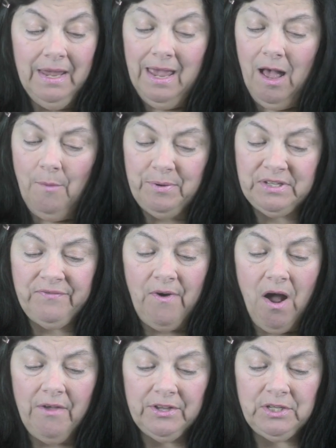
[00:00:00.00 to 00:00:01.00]
Help us,
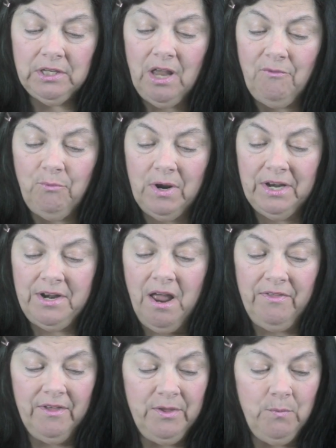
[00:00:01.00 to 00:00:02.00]
Father, to love one
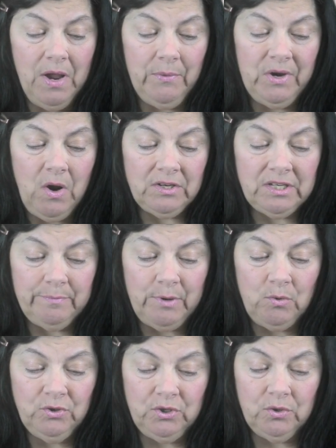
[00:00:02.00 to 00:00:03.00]
another the way we are
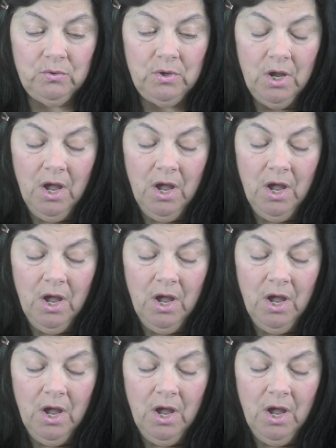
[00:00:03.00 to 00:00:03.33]
supposed to.